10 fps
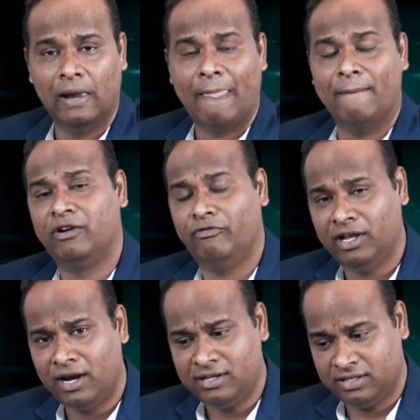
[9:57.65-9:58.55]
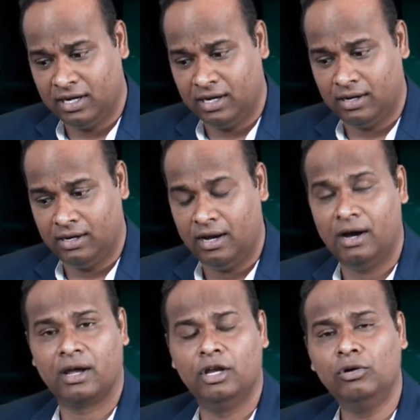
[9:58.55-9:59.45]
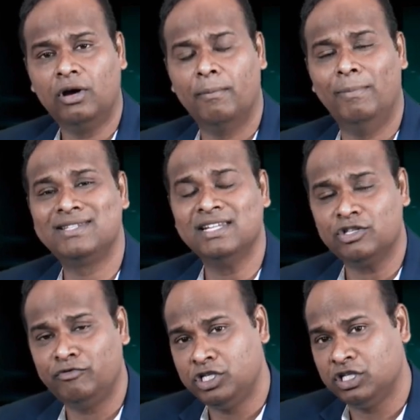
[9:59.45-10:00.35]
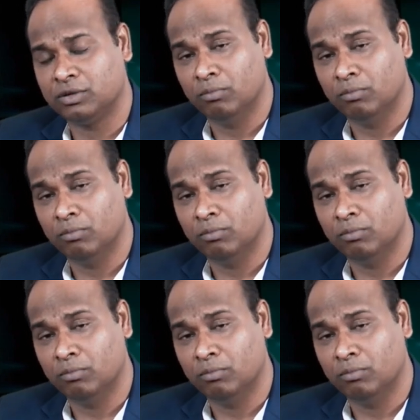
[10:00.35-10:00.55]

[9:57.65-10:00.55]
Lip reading: But whereas a business which is